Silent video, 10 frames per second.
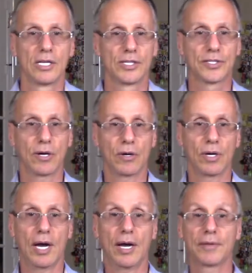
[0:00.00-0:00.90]

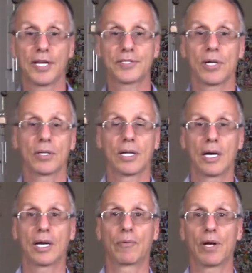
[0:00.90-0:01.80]
So that's all.
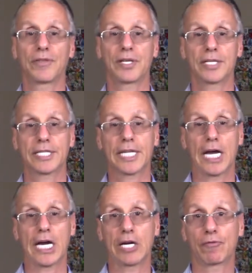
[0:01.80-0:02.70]
One thing that
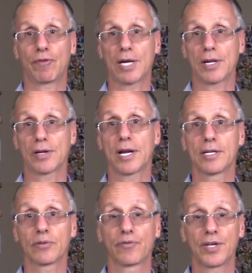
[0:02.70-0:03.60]
I find out I
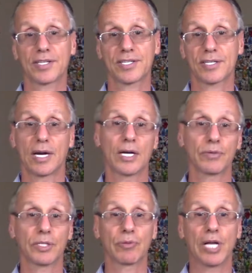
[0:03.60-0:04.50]
need to fix the hard
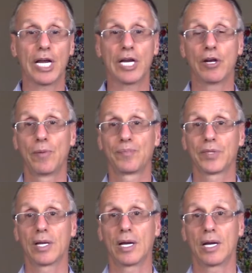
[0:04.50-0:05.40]
way today.
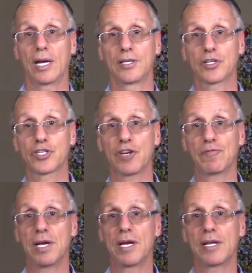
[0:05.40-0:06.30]
An
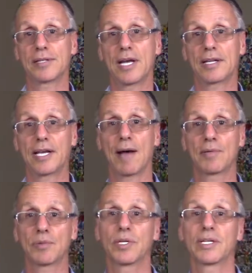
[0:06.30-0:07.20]
achievement that
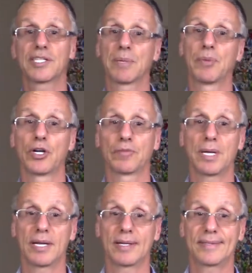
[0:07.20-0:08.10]
comes with a
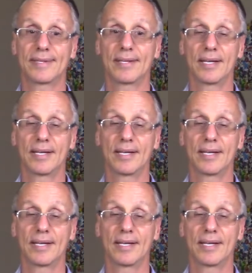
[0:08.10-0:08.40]
disappointment.